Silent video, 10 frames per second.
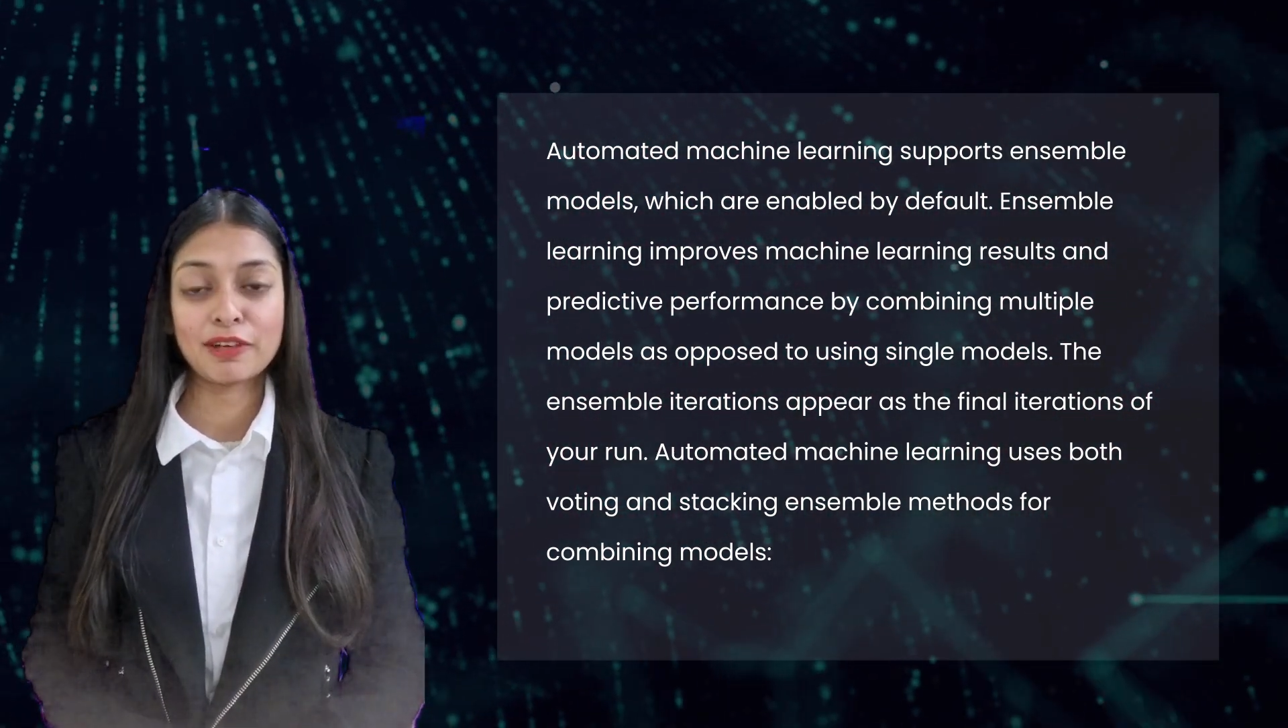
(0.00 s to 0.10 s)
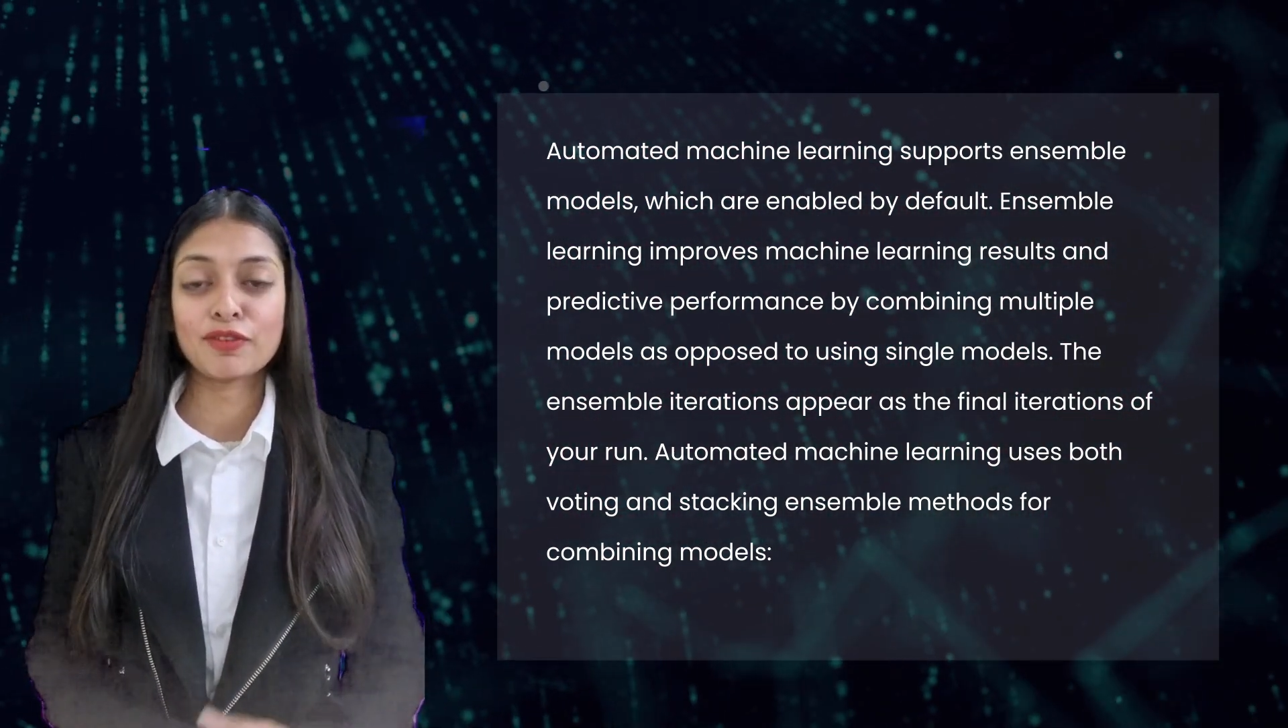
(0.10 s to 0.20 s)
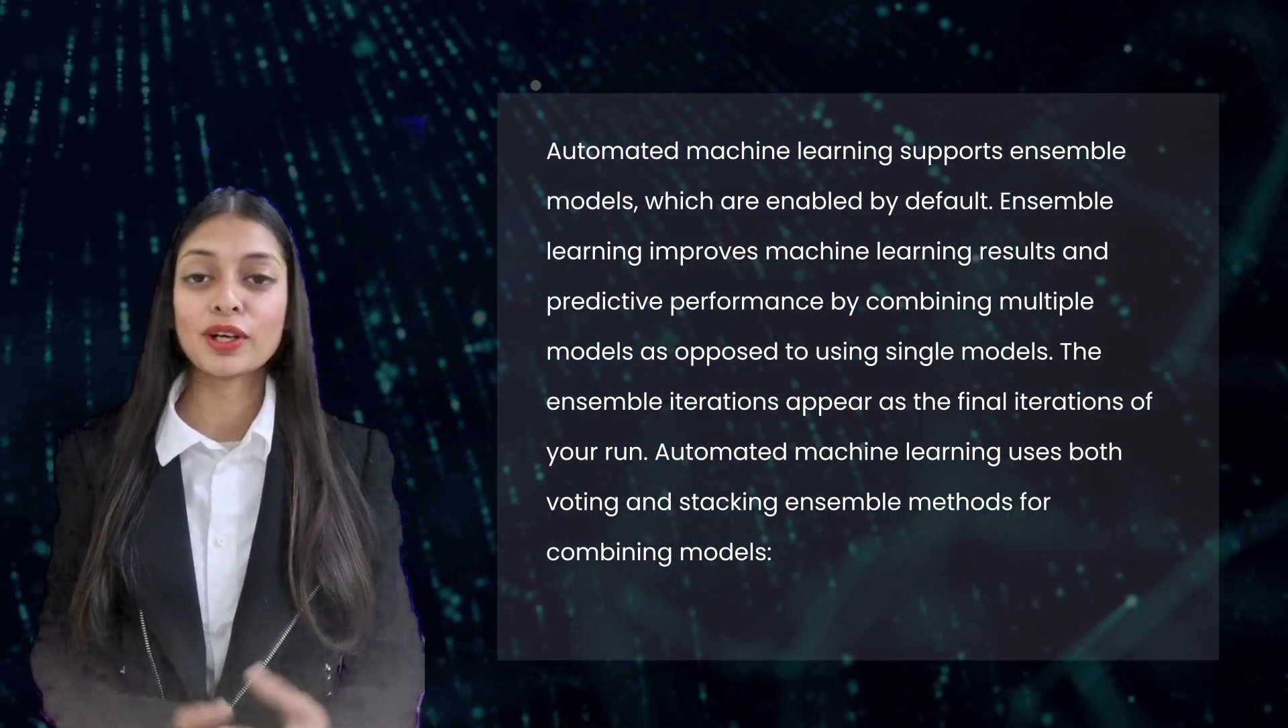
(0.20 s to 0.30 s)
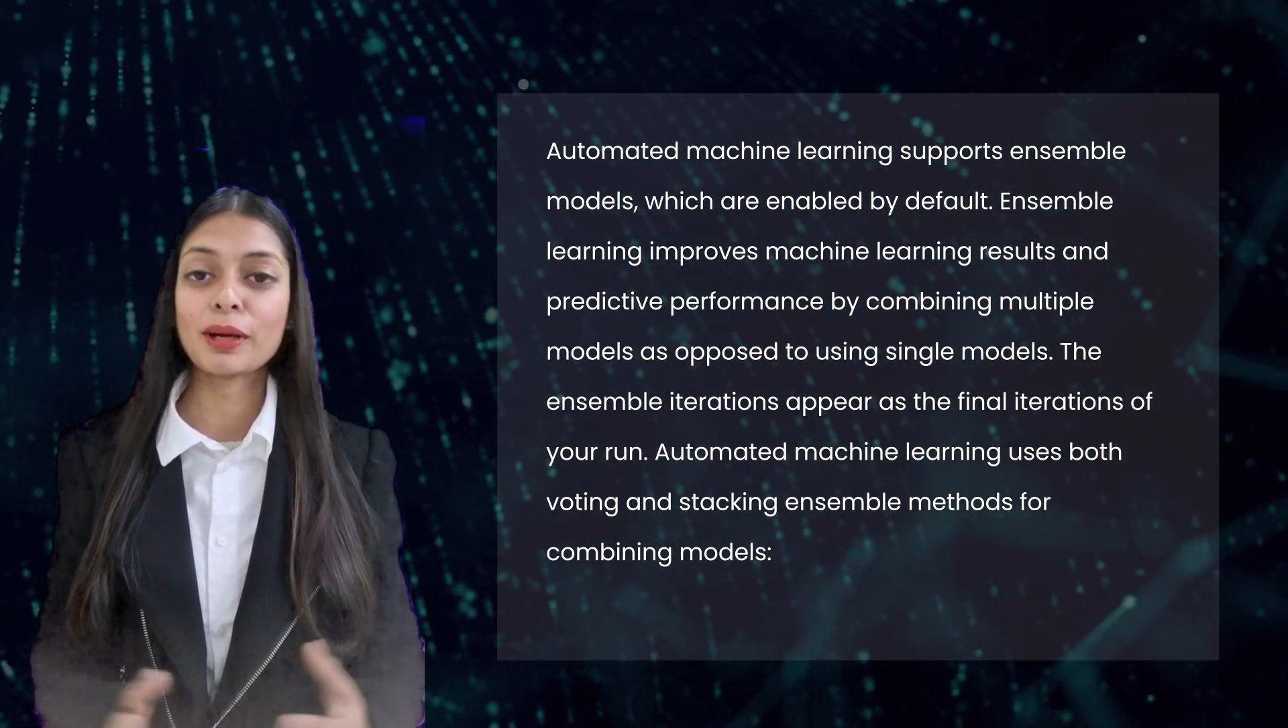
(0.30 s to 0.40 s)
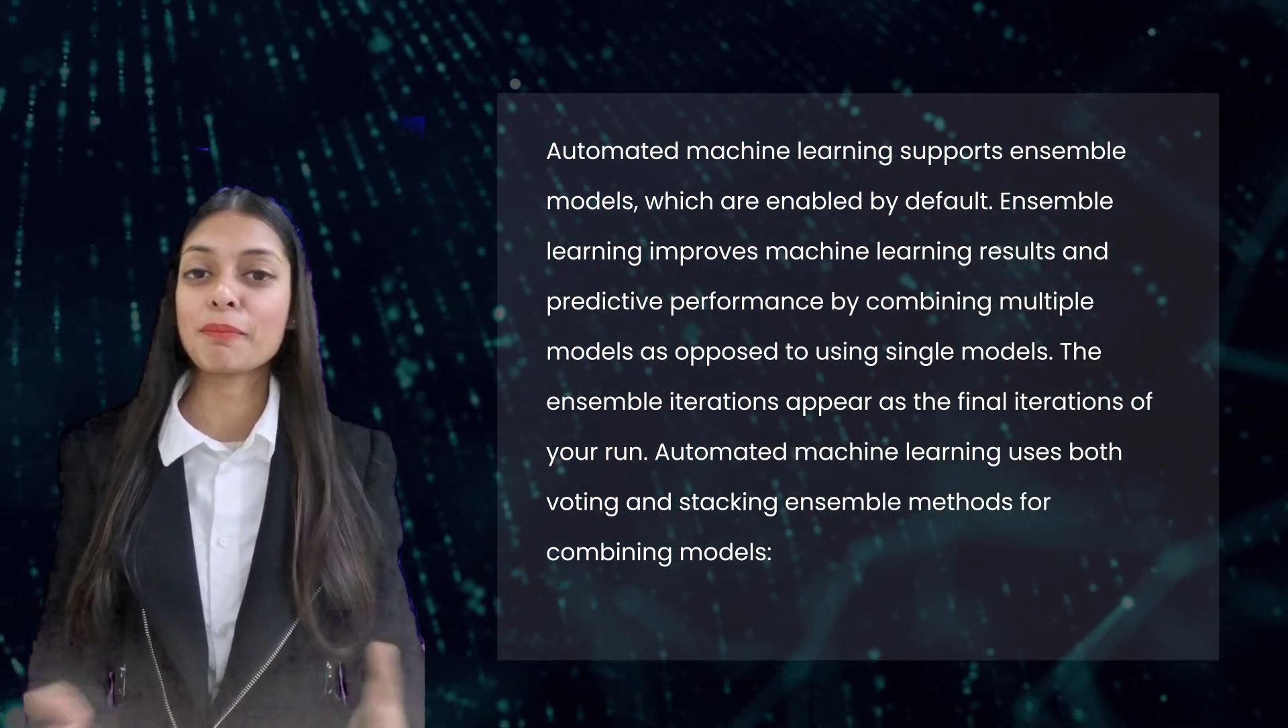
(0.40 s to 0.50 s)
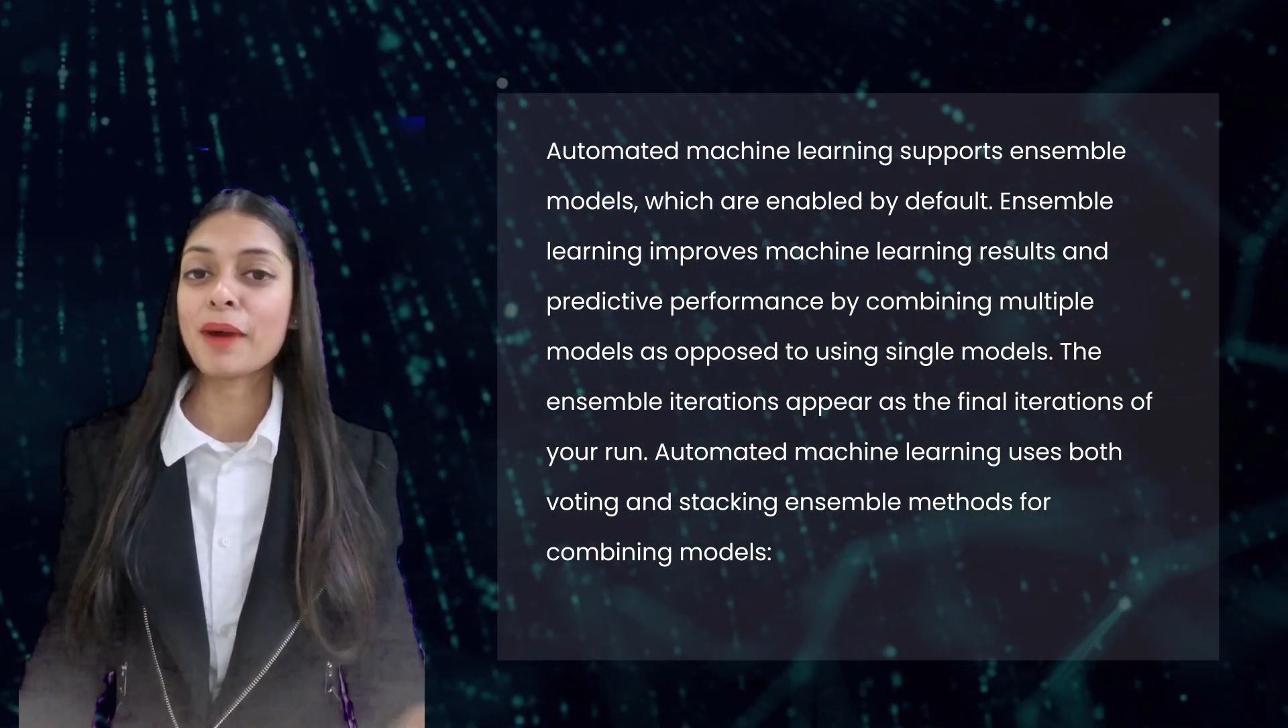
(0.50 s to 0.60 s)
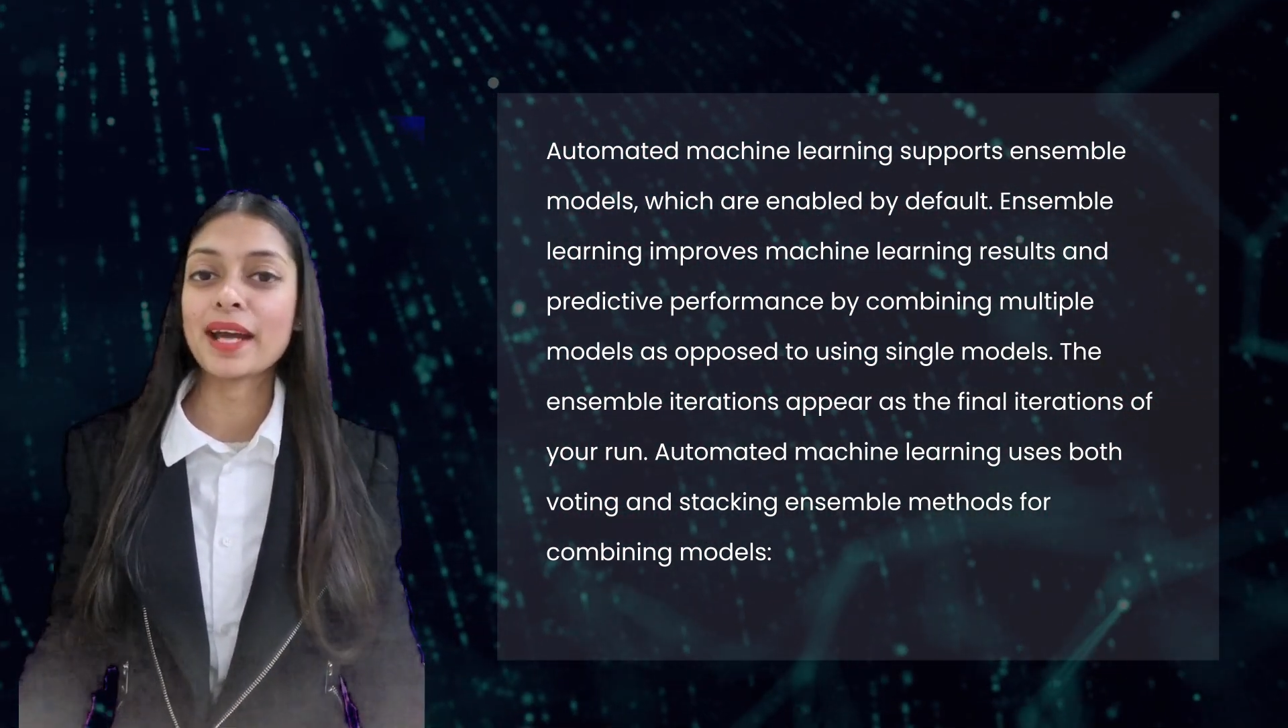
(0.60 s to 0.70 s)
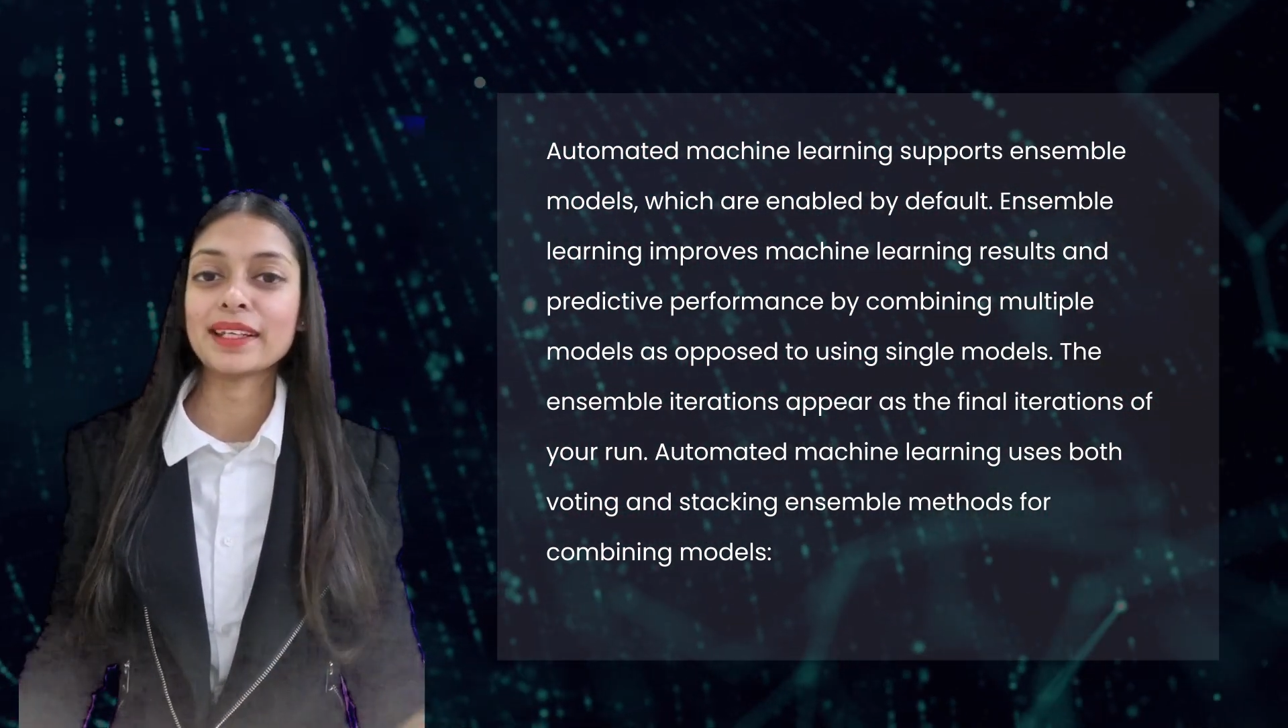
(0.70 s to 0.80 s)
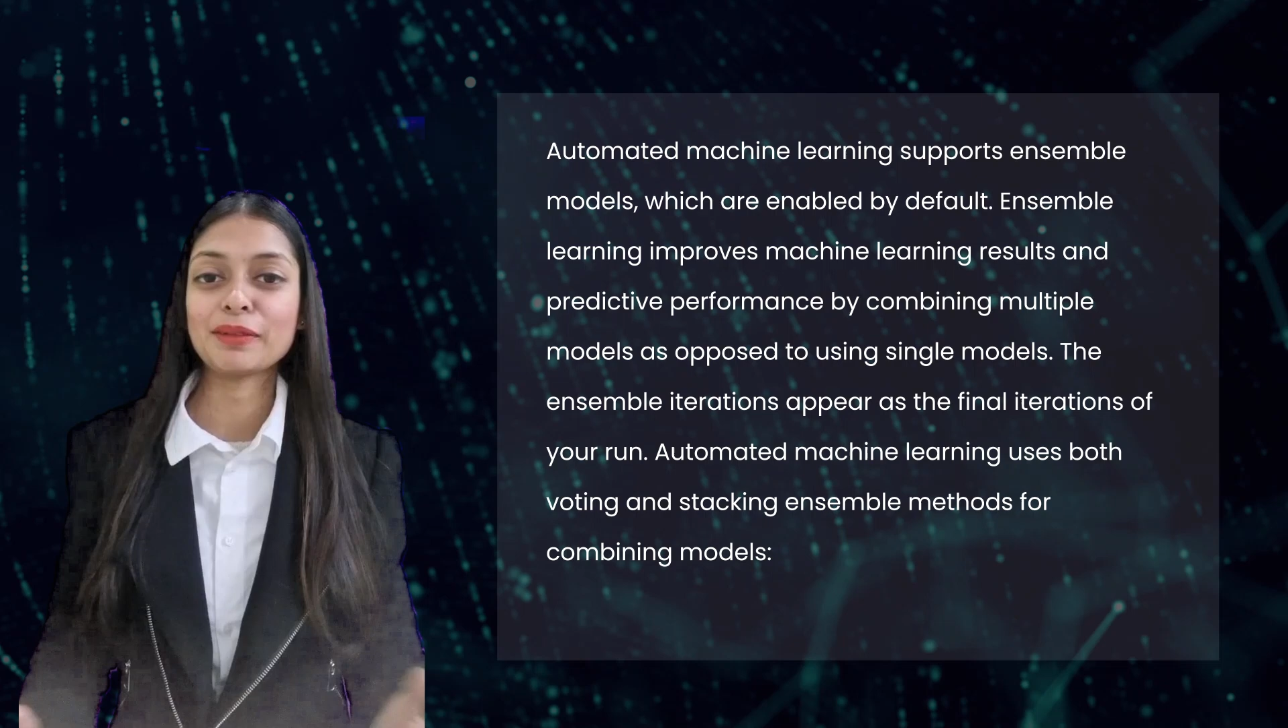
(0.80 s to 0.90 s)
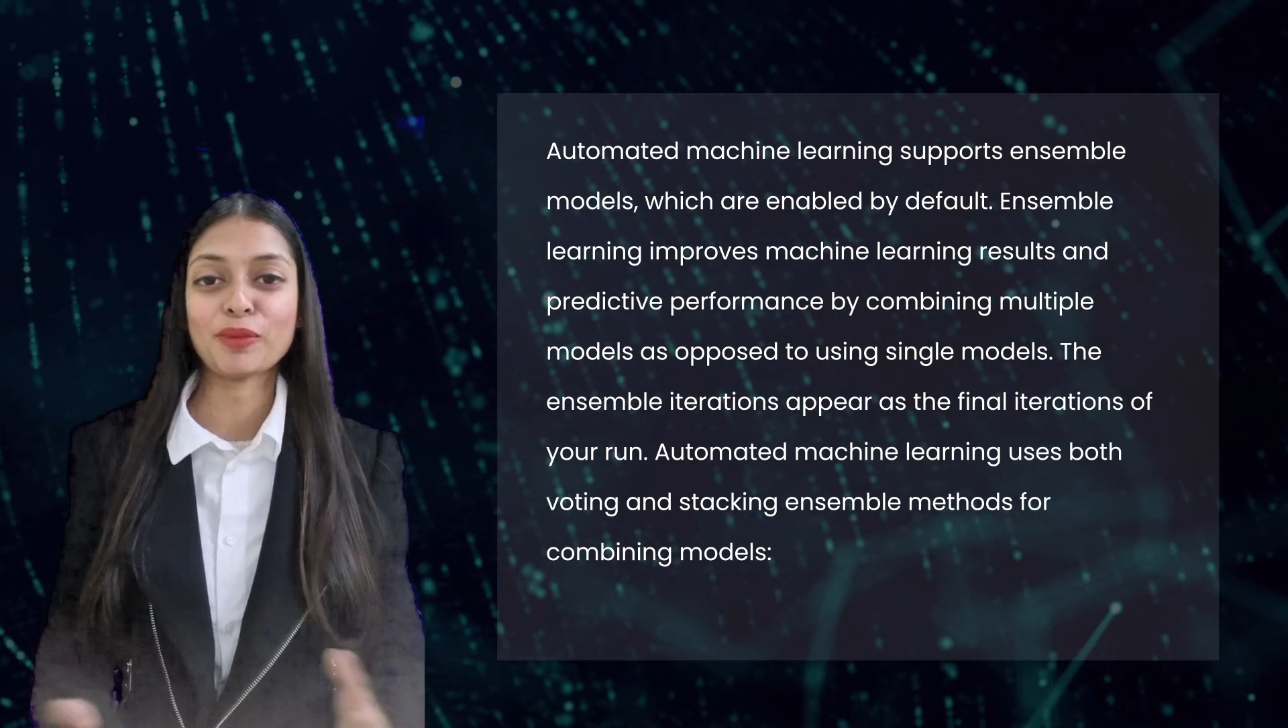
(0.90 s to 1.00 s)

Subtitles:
for combining